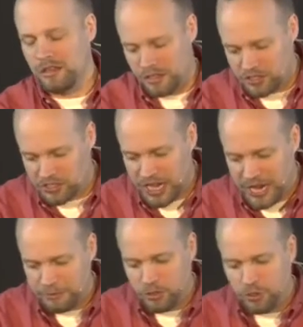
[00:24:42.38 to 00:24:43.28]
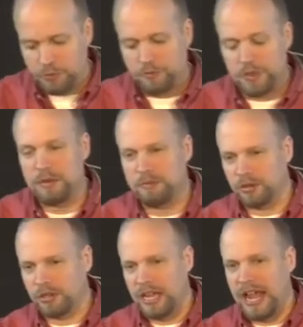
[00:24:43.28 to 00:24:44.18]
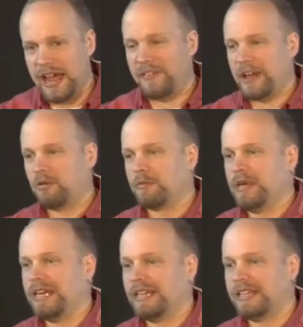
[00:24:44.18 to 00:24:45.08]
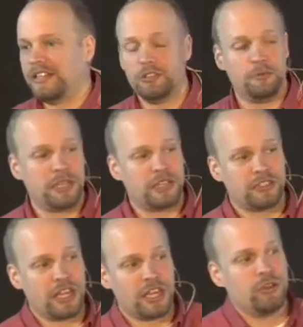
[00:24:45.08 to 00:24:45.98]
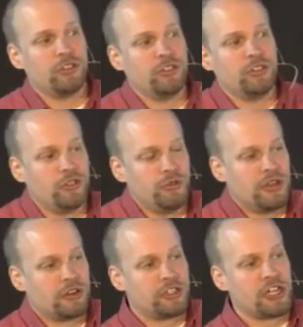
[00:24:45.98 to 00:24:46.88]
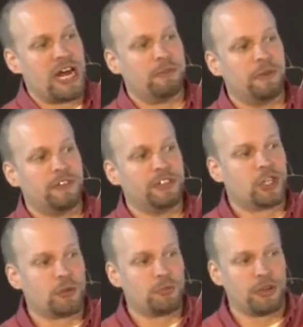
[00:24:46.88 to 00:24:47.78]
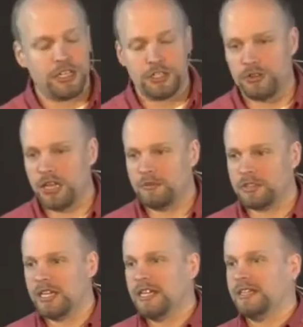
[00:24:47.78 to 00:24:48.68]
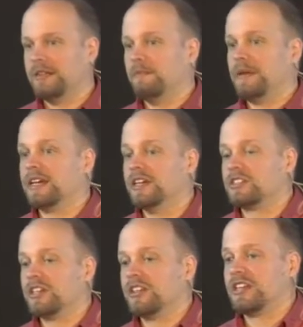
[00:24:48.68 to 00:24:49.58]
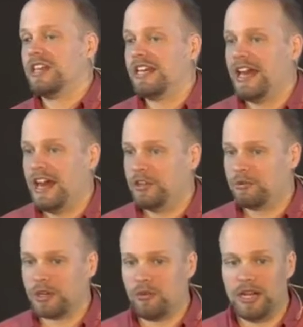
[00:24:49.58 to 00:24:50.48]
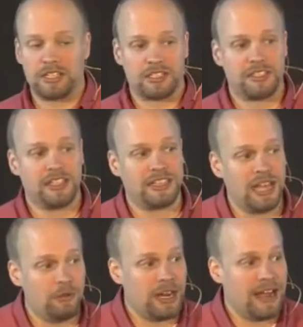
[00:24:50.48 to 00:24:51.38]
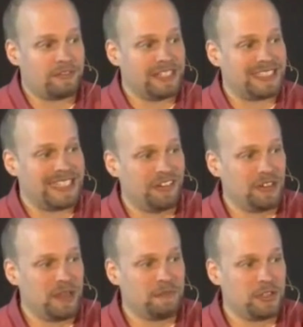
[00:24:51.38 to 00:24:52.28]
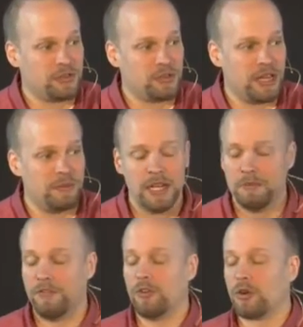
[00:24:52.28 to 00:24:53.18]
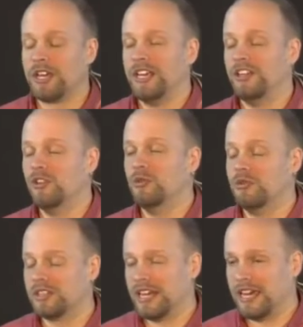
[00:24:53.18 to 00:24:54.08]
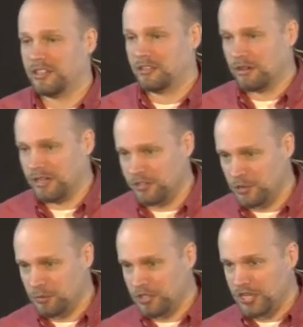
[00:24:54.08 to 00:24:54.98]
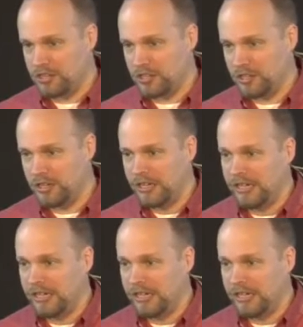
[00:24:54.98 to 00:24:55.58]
The same group of people, and they were being killed because they couldn't do their job of interpreting dreams, because the king had the request that they would have to tell him the dream before he knew that they had the right interpretation.